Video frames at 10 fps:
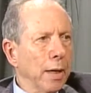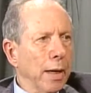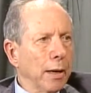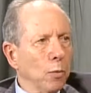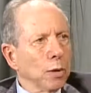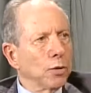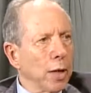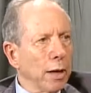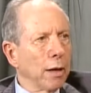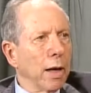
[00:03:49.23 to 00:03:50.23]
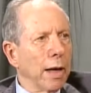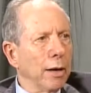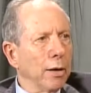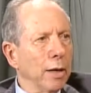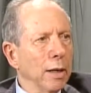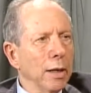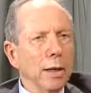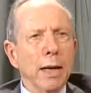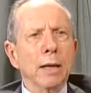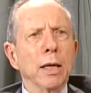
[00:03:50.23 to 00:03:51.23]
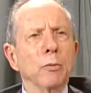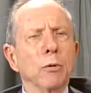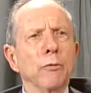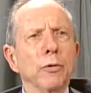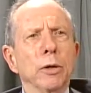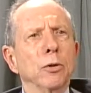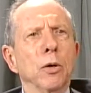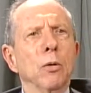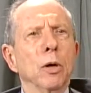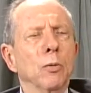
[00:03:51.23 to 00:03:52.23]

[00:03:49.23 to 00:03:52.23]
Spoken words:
And once they are hired, now they will reveal, no,